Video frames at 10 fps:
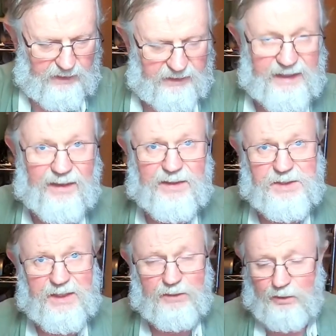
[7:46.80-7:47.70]
now let's
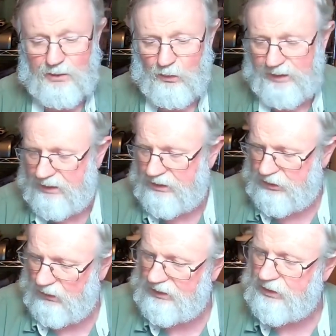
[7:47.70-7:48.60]
take a look at one of these
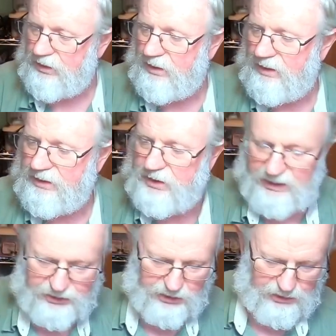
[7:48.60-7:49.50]
switches and
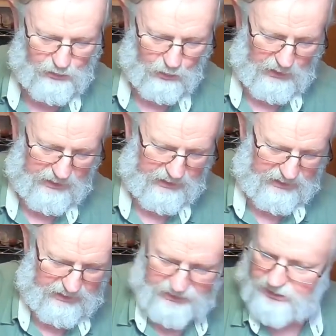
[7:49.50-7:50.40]
see just what it
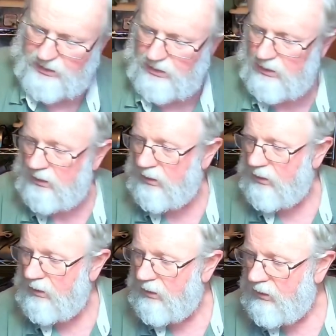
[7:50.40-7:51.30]
is
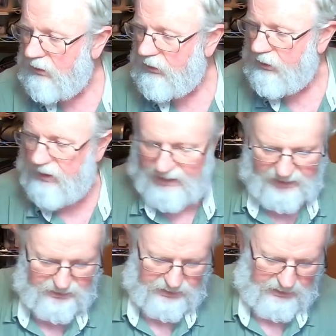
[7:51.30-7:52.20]

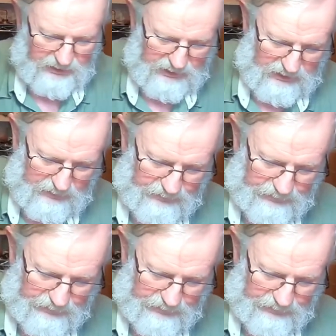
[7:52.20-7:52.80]
that